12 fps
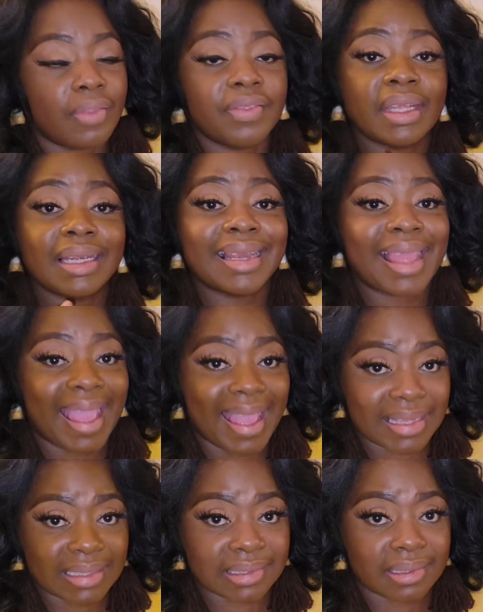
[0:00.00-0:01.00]
the
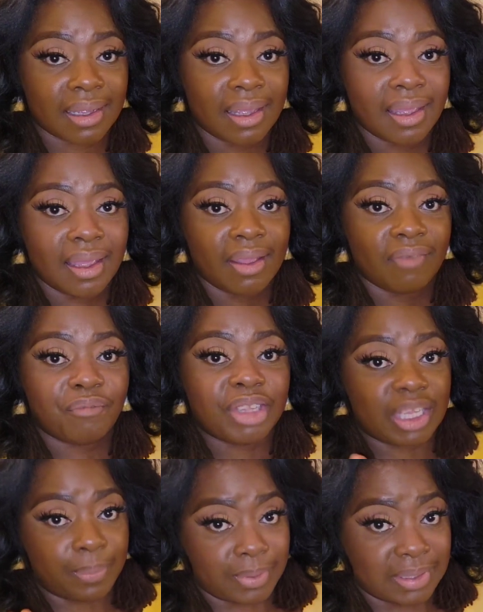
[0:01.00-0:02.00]
last
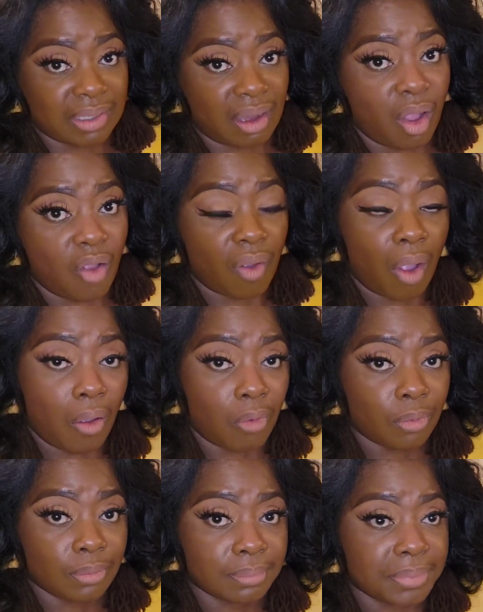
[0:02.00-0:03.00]
50% off haul
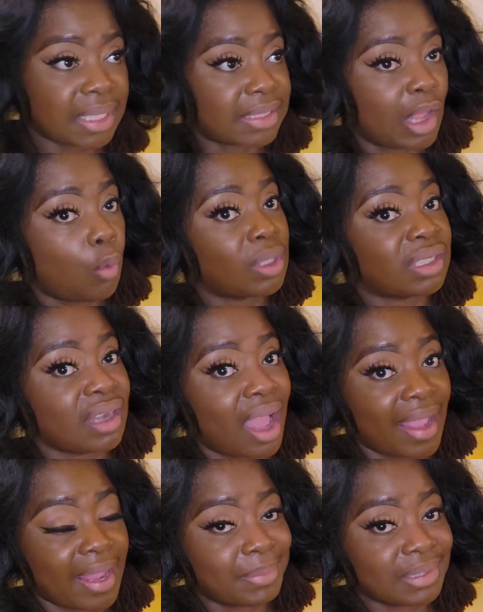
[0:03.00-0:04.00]
because I was
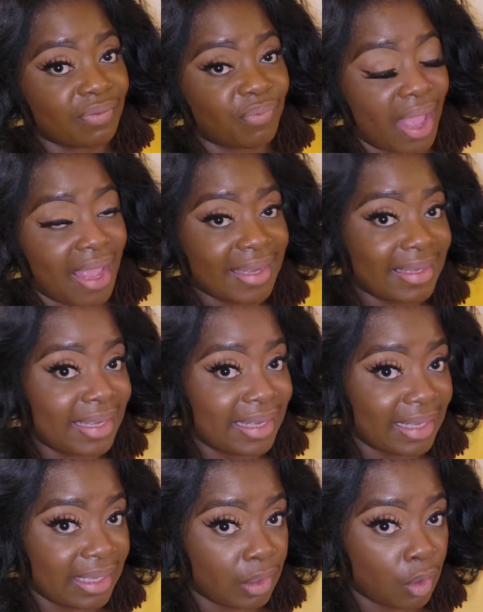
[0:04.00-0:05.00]
not able to find
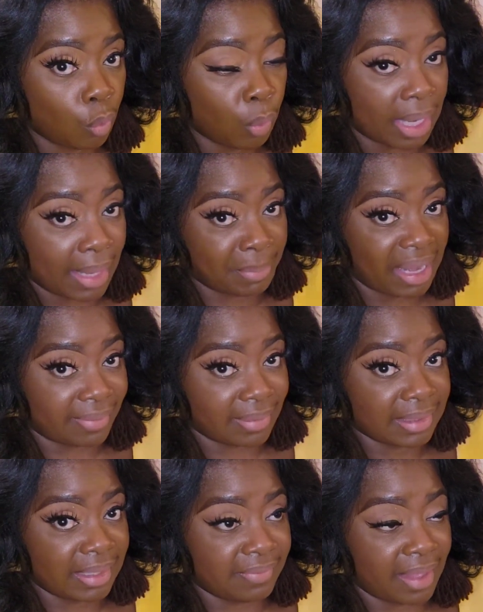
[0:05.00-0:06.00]
any when I made
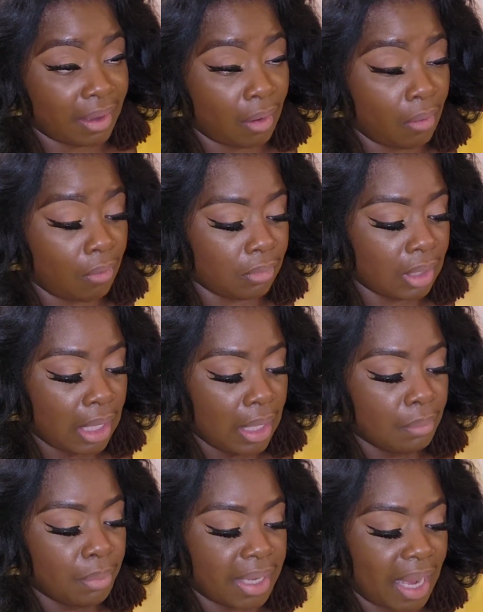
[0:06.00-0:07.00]
did that haul.
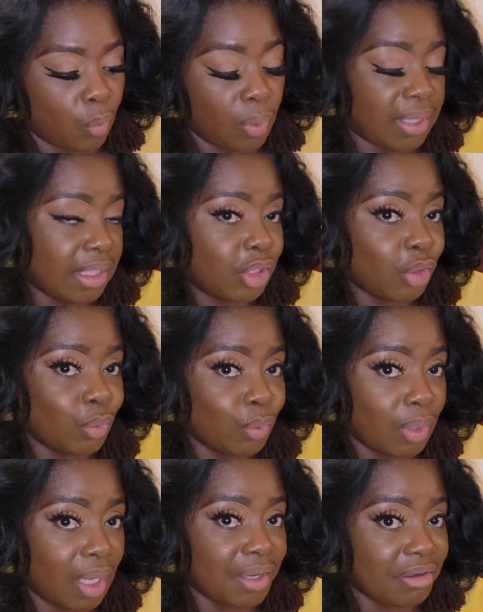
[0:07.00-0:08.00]
But I went into
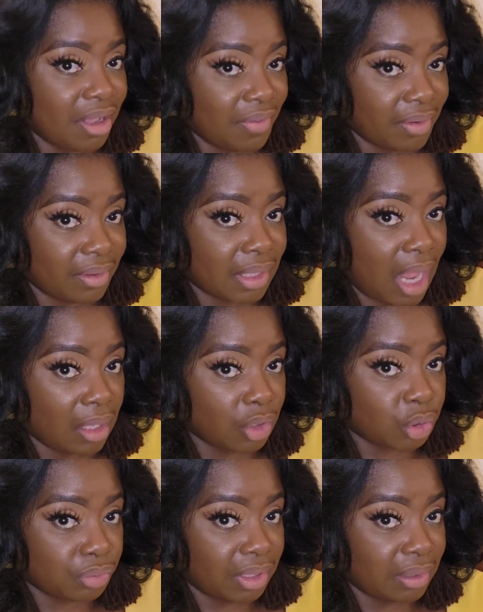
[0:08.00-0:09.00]
another Dollar
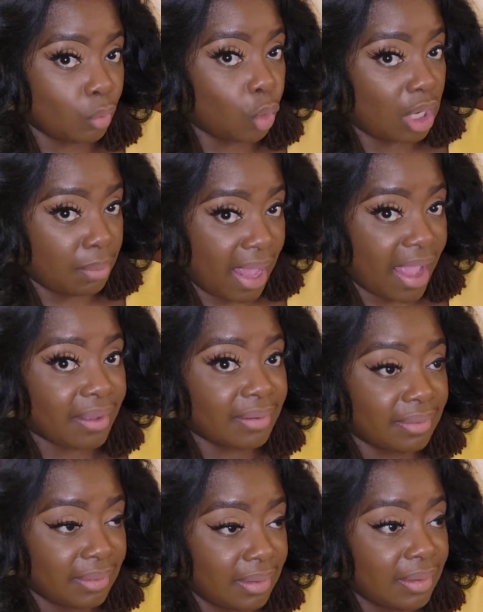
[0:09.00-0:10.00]
Tree, one of my
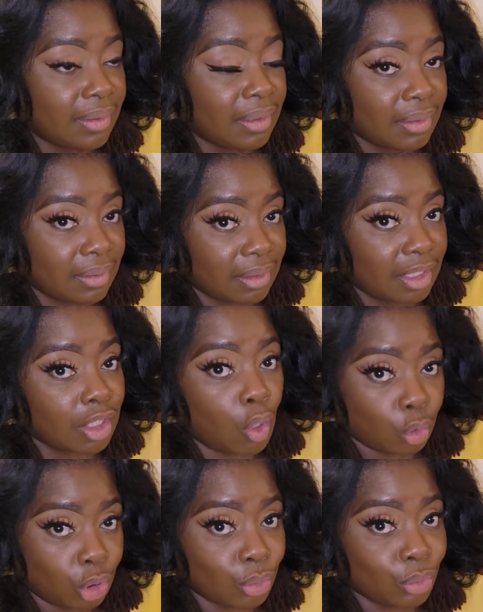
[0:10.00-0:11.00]

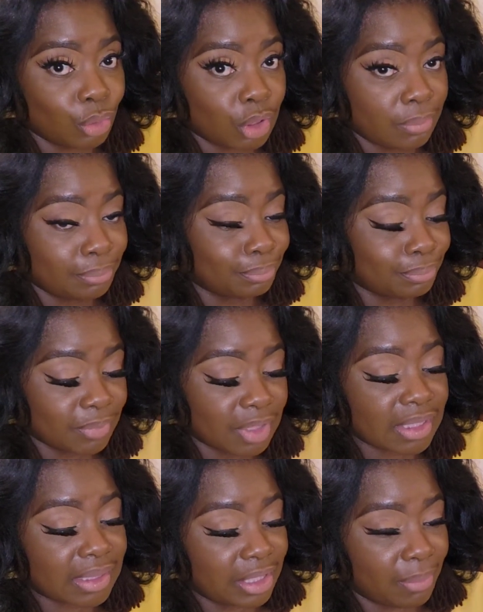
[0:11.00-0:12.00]
go-tos.
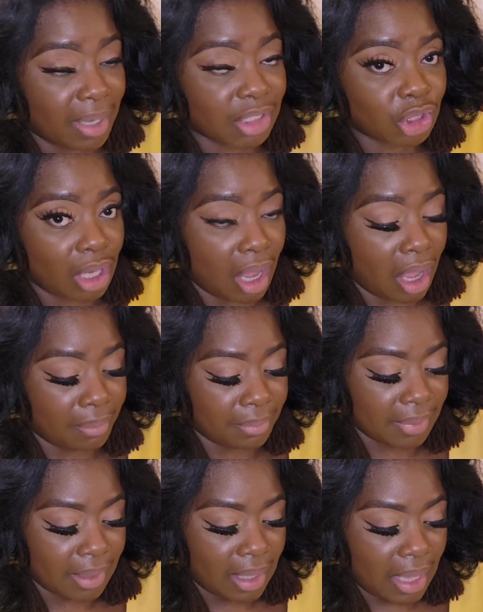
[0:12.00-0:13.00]
It's near my job.
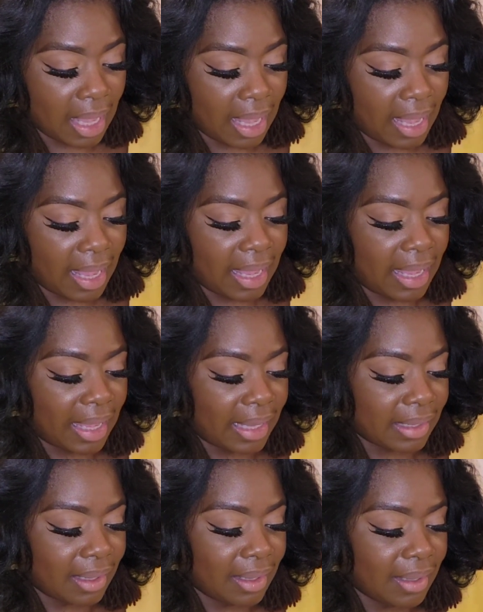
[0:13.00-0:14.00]
And